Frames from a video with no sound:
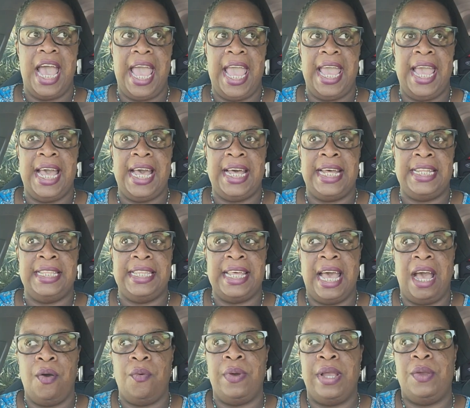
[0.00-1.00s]
And
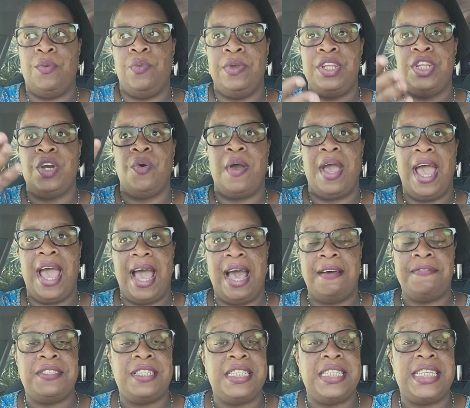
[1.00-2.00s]
that way we don't
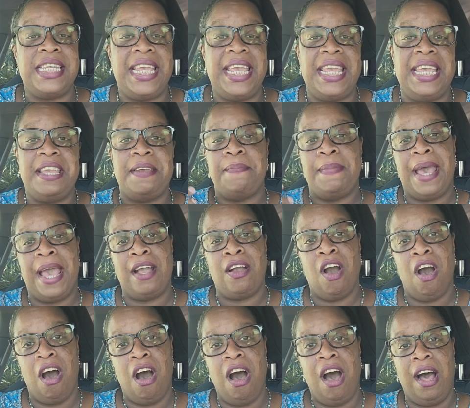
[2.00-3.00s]
have to take back
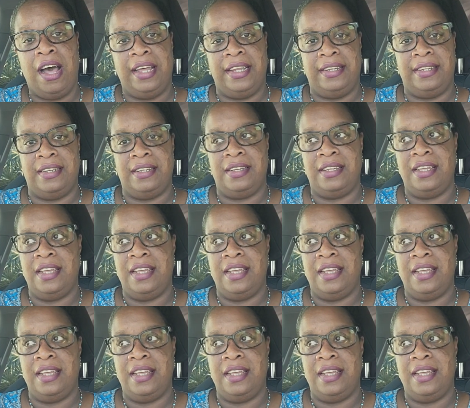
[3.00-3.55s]
on